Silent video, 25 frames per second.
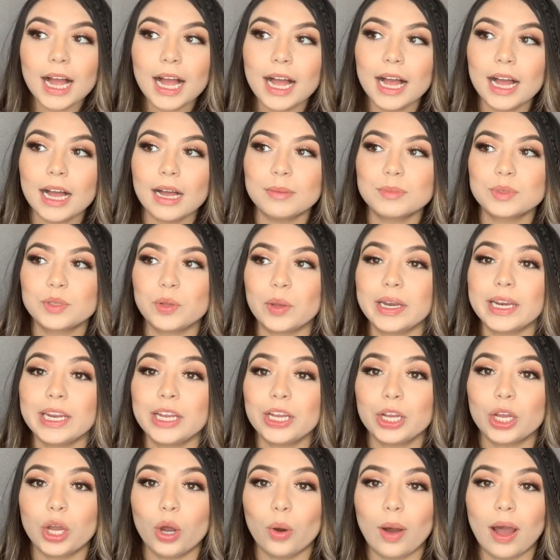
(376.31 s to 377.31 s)
So I
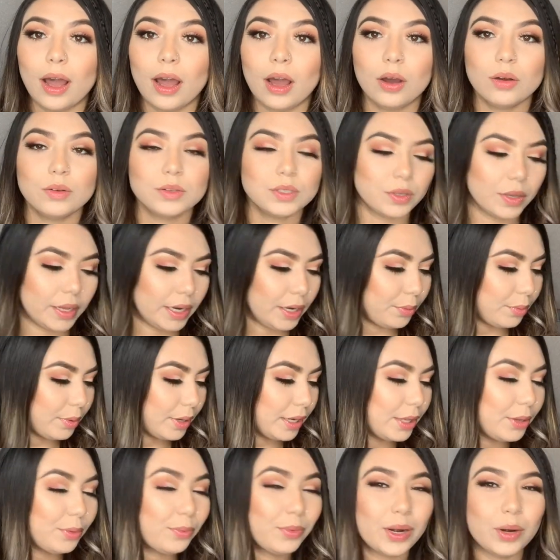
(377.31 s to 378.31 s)
didn't go out, so I didn't
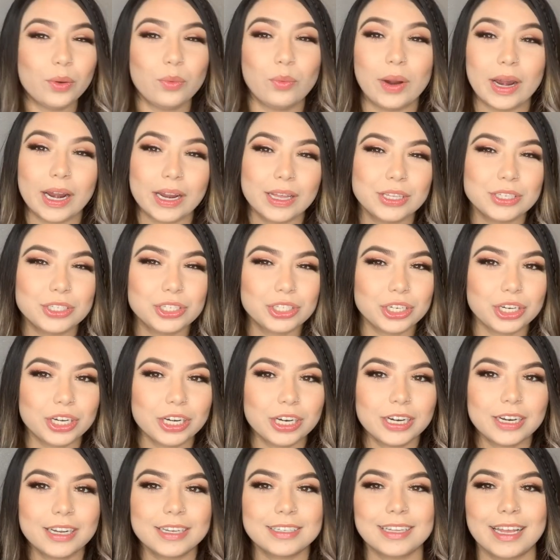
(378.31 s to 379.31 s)
really want to wear the
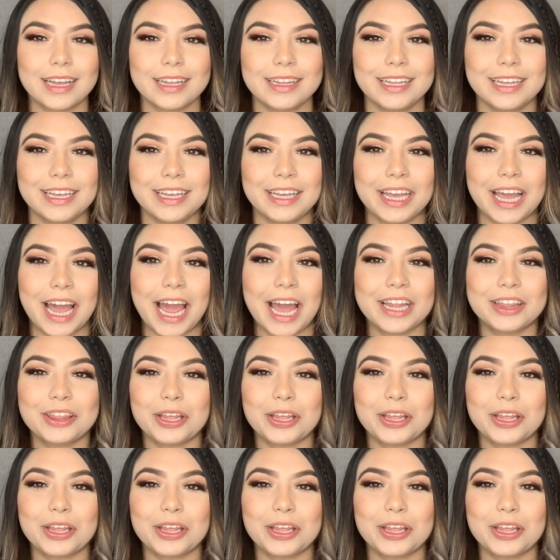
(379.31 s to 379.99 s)
shirt because I